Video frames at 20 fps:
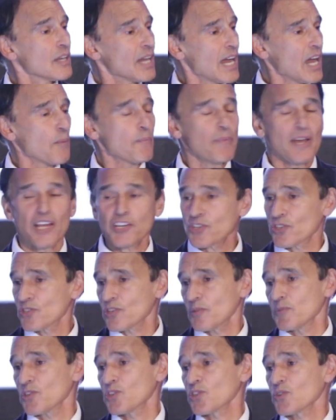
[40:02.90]
how patients are
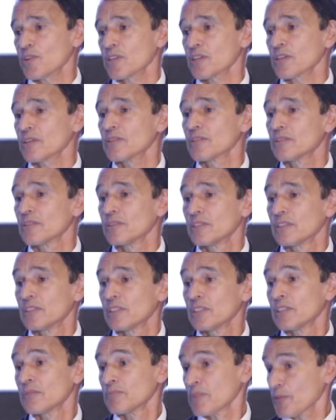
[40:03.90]
mistreated,
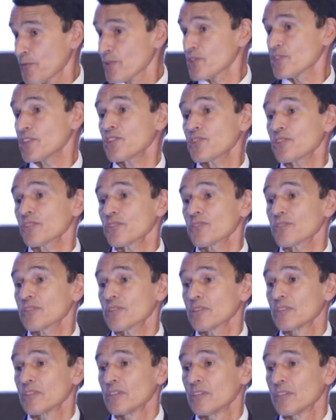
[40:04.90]
but physicians
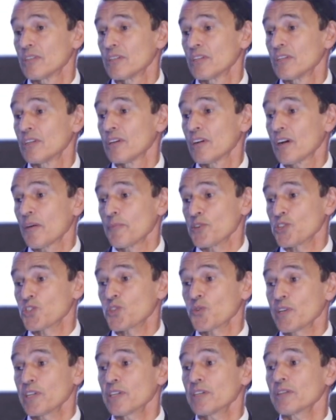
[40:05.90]
are
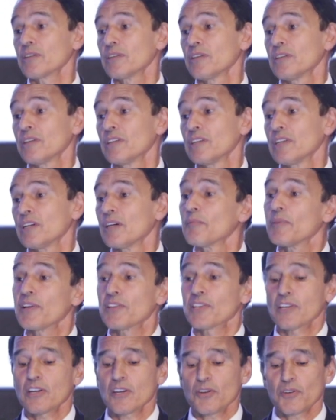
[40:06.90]
mistreated by the
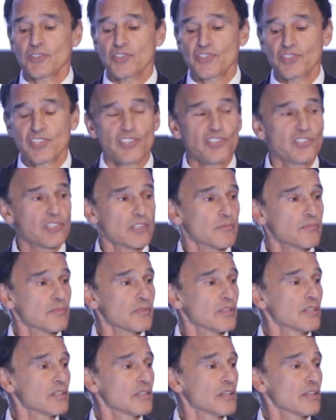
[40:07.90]
current system
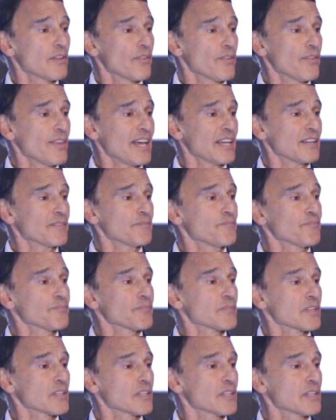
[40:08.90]
that
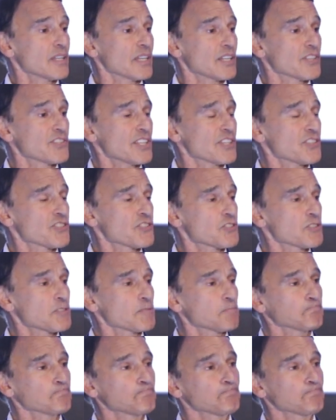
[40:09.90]
exists.